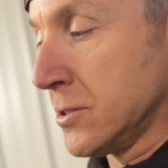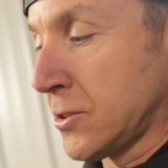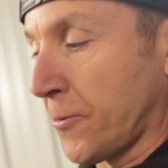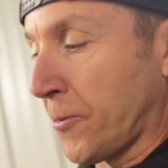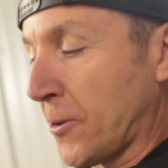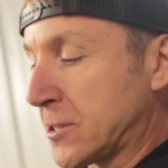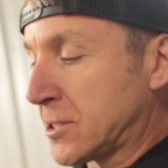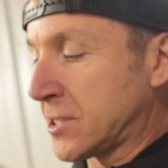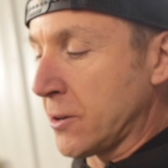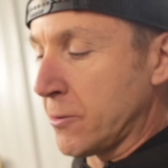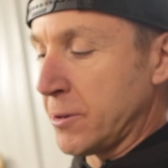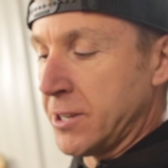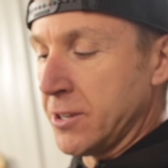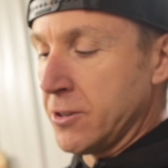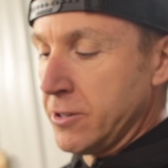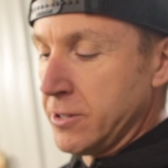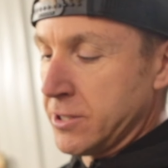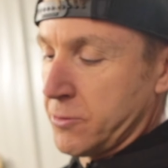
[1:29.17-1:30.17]
So first thing we
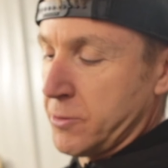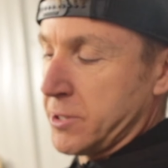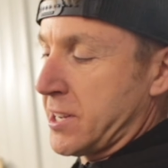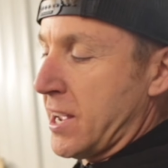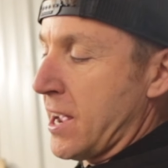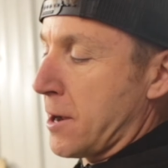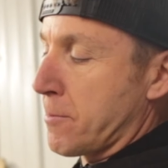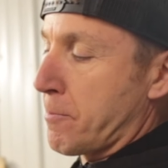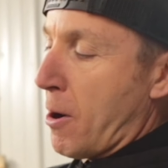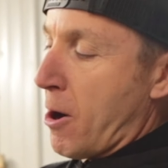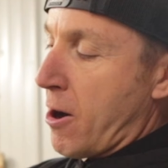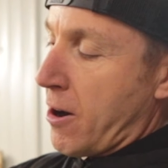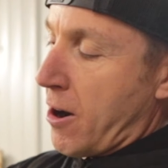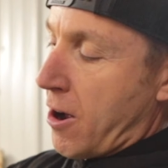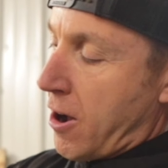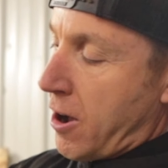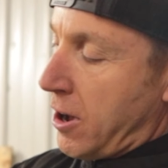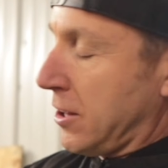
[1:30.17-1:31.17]
do is we take
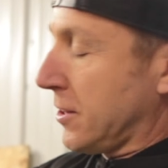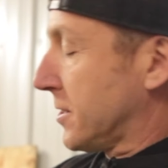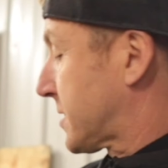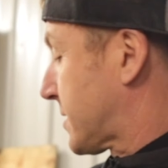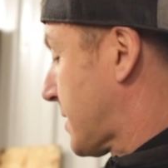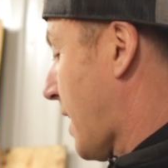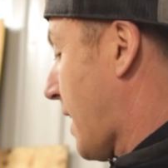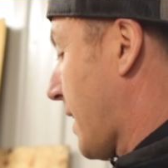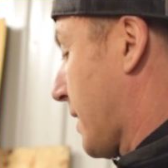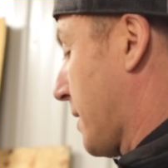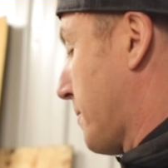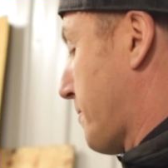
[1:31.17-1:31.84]
apart all the stock